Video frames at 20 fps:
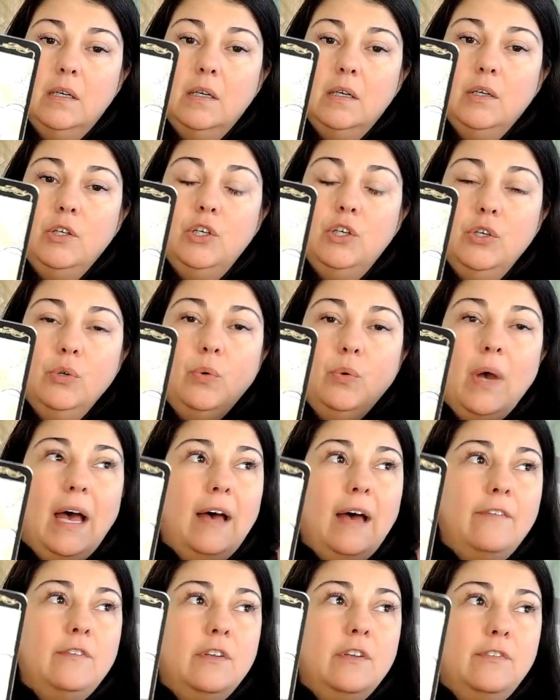You
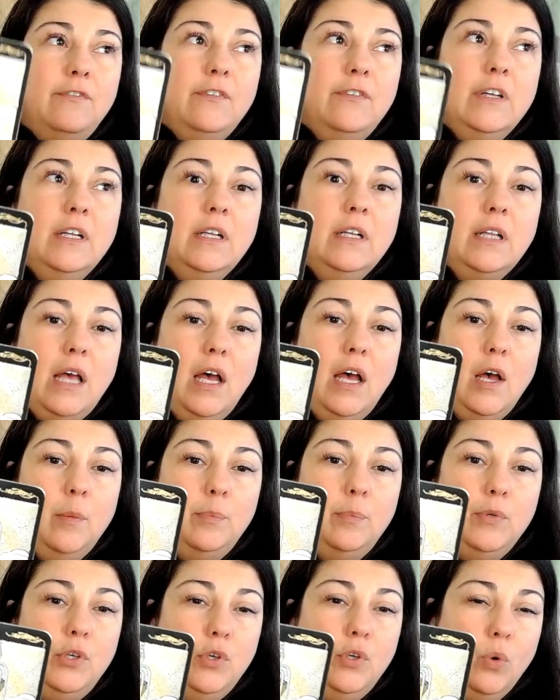have to fill
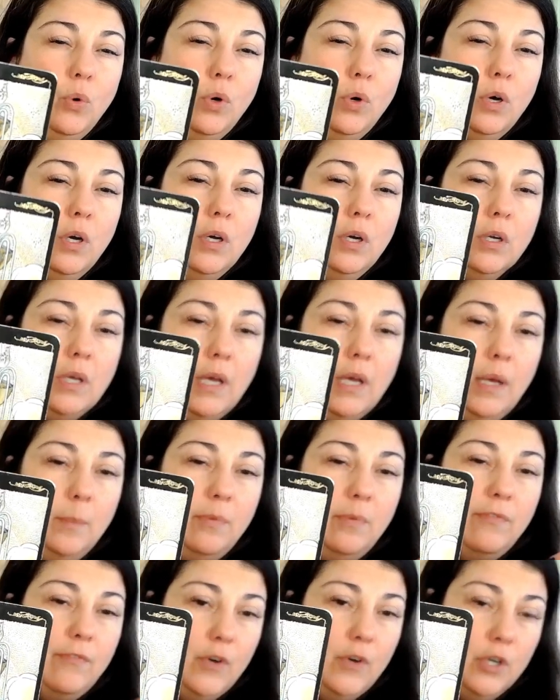up your cup
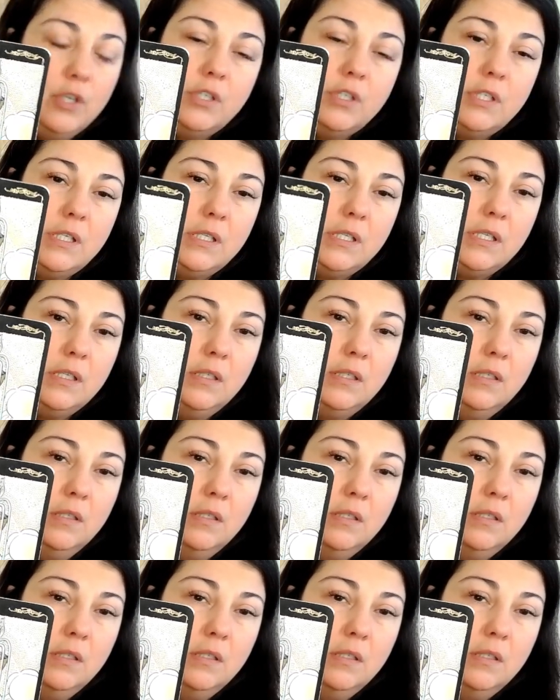first